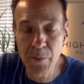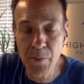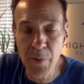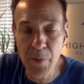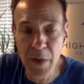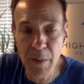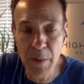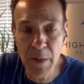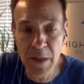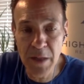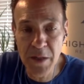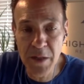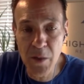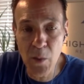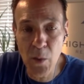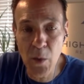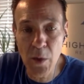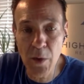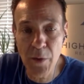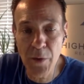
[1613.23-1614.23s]
pretty much to
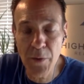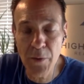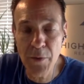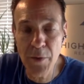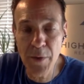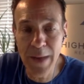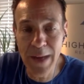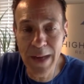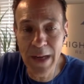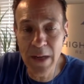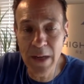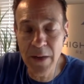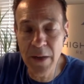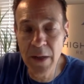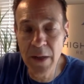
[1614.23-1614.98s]
work through that.